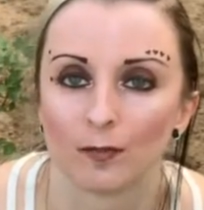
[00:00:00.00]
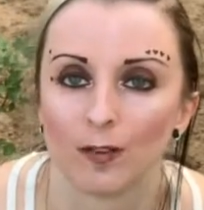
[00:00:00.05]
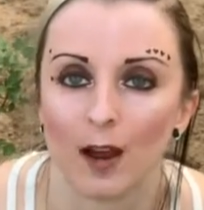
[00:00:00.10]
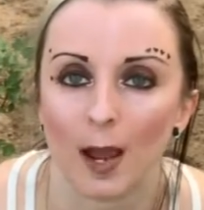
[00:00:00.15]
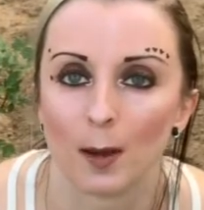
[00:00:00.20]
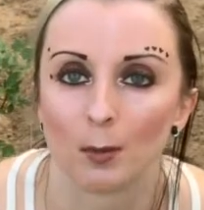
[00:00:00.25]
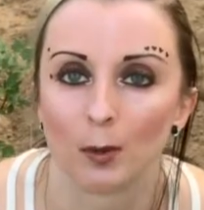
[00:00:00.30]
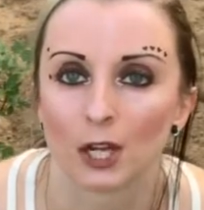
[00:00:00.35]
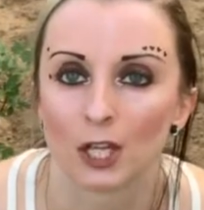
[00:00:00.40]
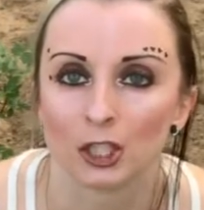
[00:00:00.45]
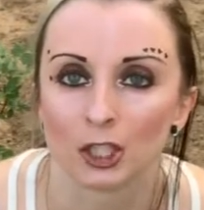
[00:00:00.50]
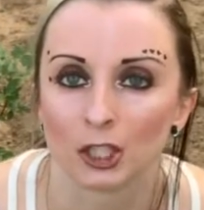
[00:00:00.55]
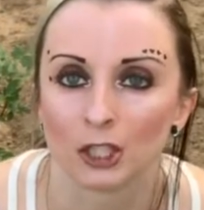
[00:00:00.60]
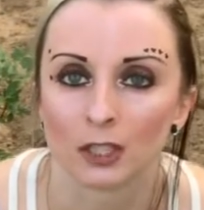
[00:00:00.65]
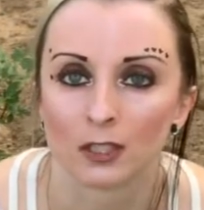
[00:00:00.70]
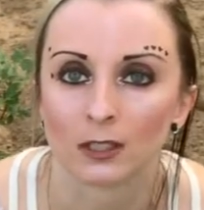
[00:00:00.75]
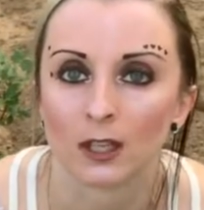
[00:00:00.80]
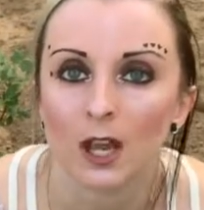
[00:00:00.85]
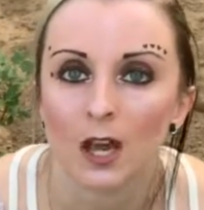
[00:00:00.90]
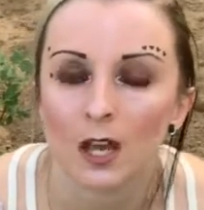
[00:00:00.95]

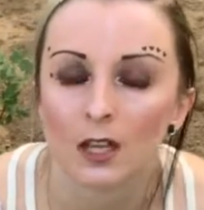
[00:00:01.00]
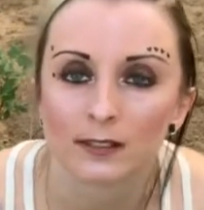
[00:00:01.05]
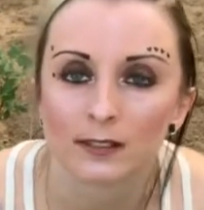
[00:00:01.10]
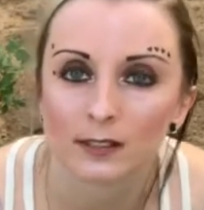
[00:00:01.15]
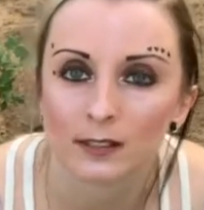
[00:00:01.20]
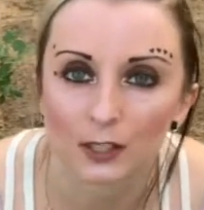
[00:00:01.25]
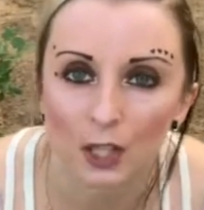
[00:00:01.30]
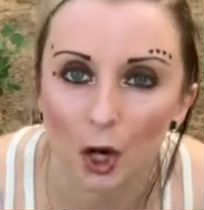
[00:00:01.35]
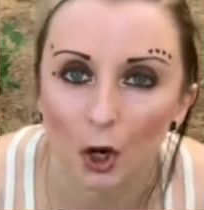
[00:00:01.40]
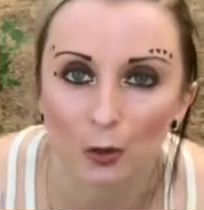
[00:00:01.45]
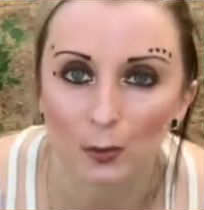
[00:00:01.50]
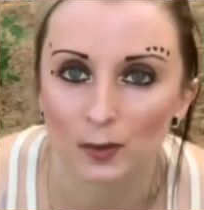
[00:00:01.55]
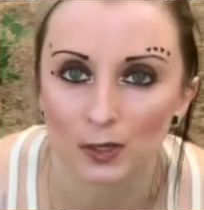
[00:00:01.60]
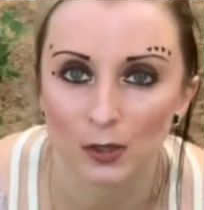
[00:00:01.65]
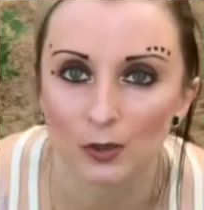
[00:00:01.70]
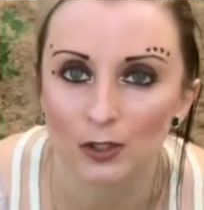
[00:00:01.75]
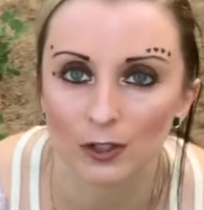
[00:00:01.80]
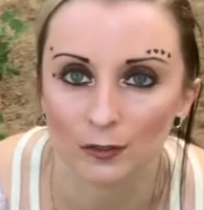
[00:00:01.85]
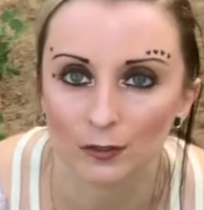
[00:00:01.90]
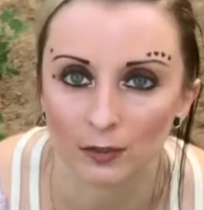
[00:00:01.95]
vibration so
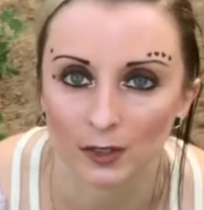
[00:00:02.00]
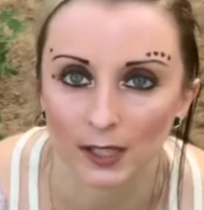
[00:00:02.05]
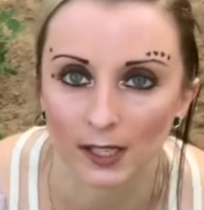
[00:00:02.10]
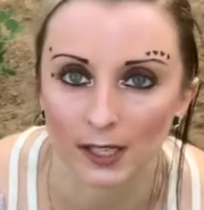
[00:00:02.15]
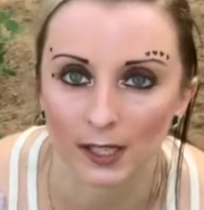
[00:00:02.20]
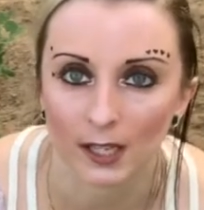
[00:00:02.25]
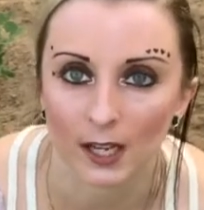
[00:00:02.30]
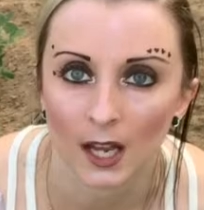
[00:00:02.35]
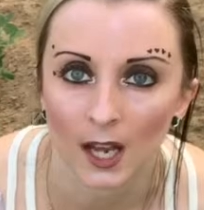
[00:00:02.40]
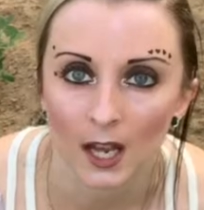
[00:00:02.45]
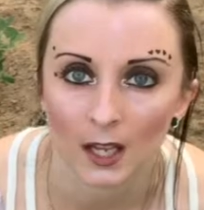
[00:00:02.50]
beautifully.